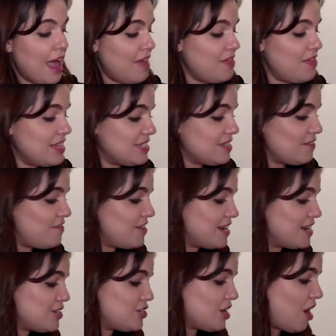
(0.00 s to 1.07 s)
And then to
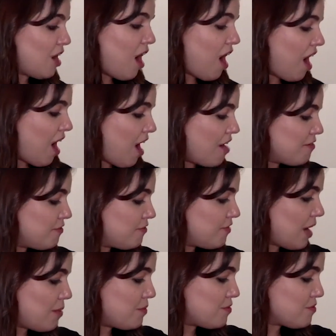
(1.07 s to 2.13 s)
finish it off,
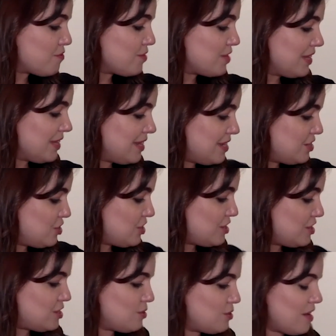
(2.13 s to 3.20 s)
I would really
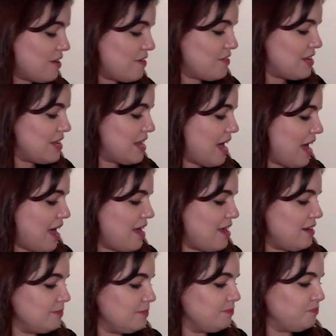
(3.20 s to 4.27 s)
just sort of get
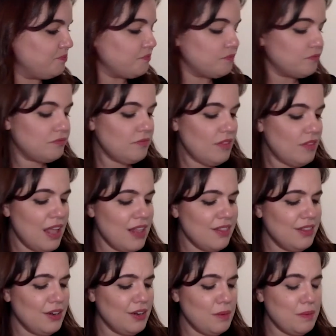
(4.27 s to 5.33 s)
a
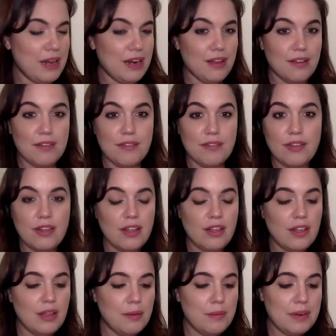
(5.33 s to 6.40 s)
little bit of,
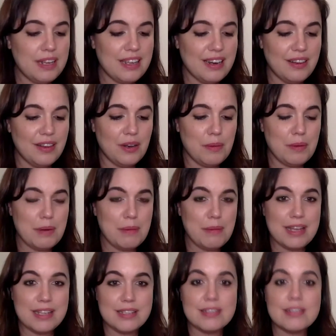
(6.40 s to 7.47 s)
my
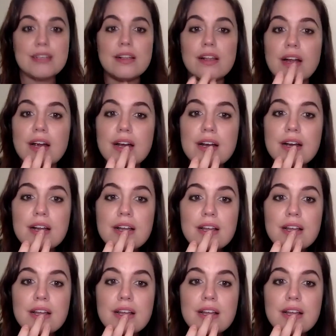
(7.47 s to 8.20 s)
concealer.